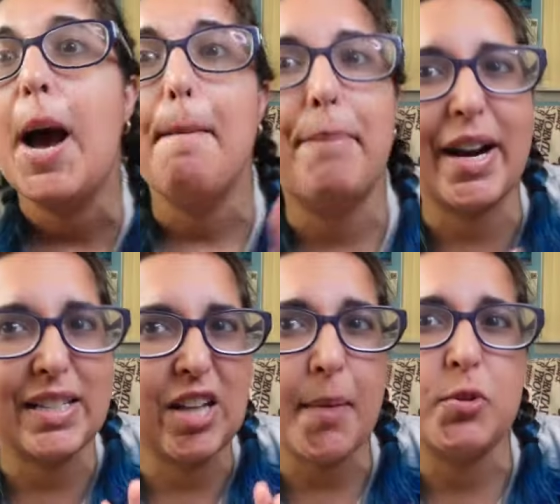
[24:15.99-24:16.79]
but I
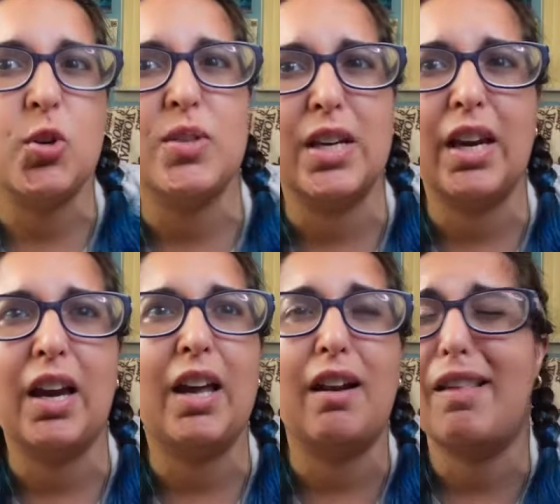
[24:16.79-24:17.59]
stopped using
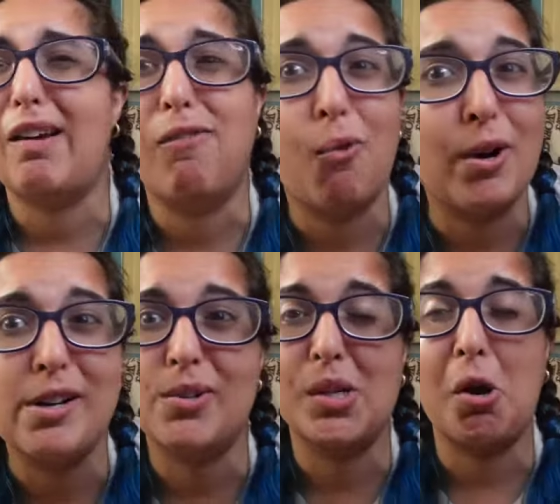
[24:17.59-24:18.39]
it like four
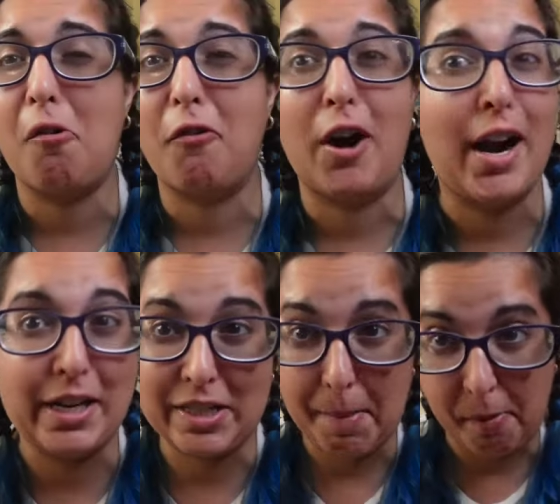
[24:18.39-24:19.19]
years ago for
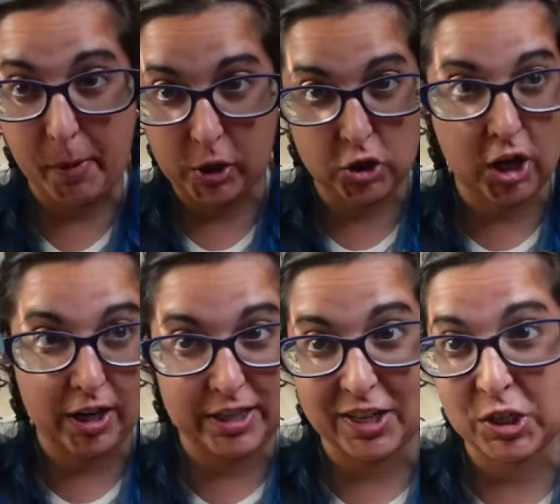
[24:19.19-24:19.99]
any type of bookish
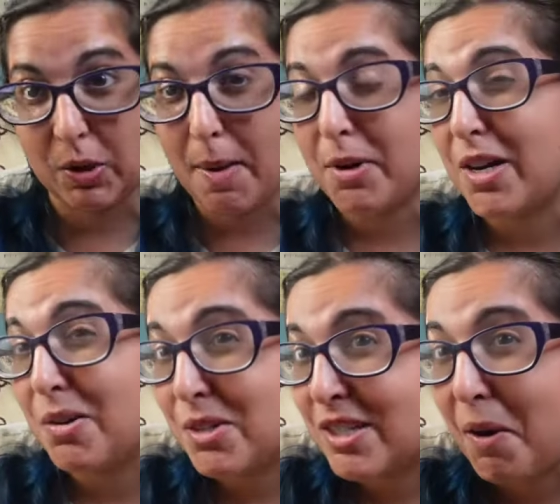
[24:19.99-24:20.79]
content. So I'm going to
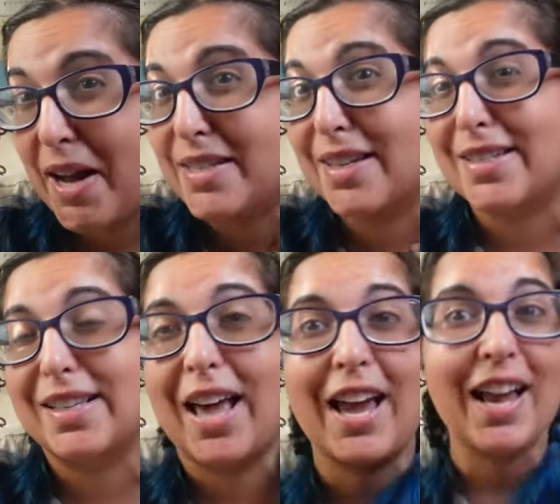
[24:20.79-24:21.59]
use Threads as,
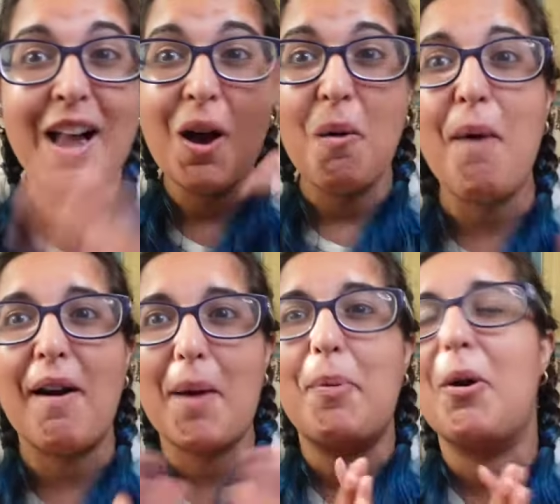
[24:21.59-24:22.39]
like,
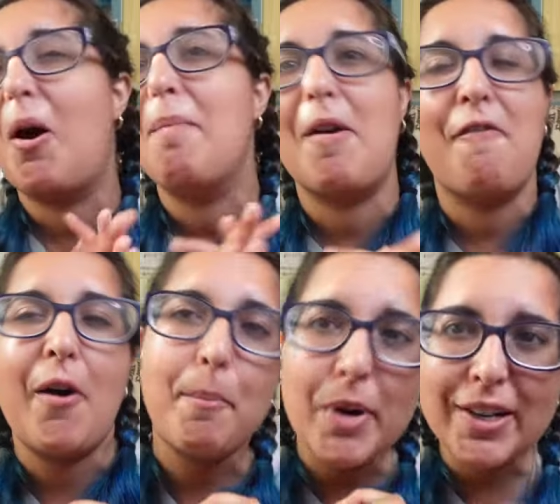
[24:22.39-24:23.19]
where I put all my
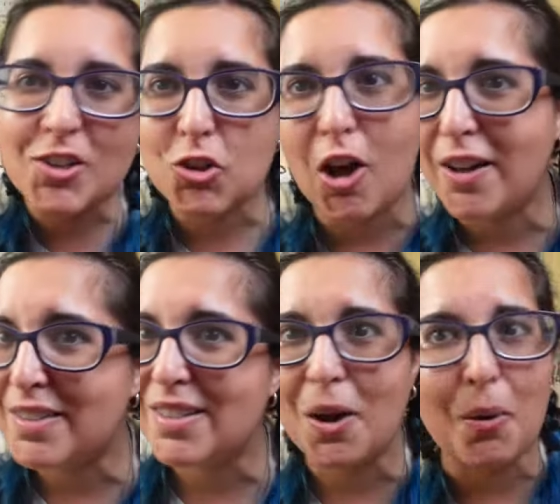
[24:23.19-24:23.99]
fun bookish
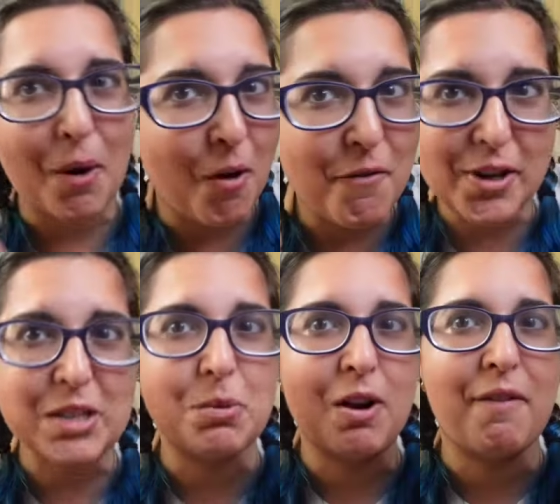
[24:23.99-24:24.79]
thoughts. So hope you
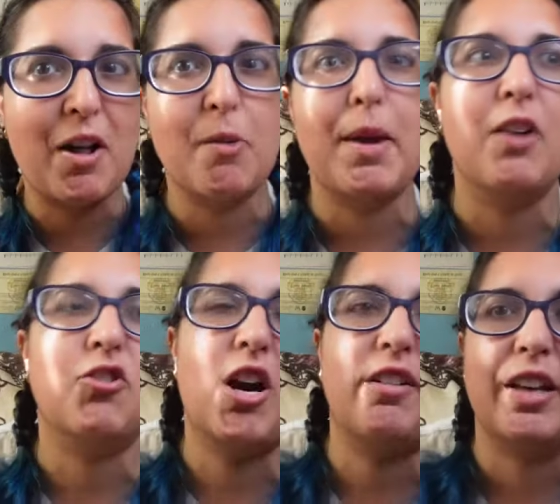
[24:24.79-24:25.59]
guys want to follow me. I'll
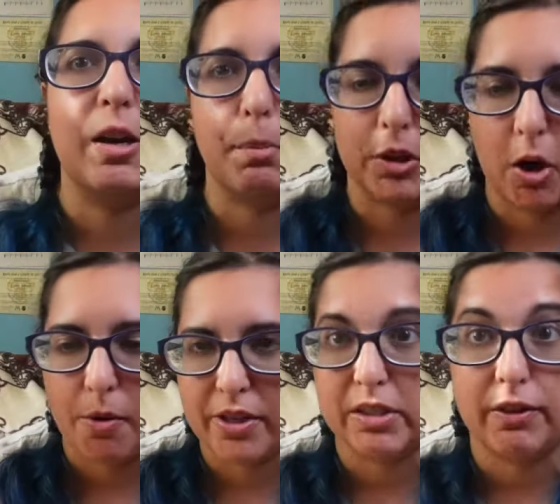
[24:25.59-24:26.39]
try to link it below
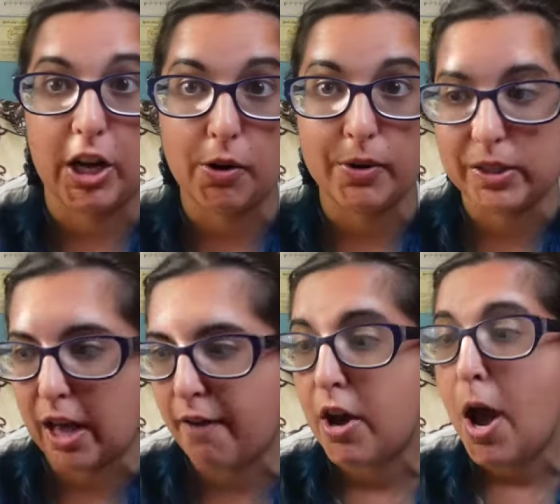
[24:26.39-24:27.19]
when this video goes live.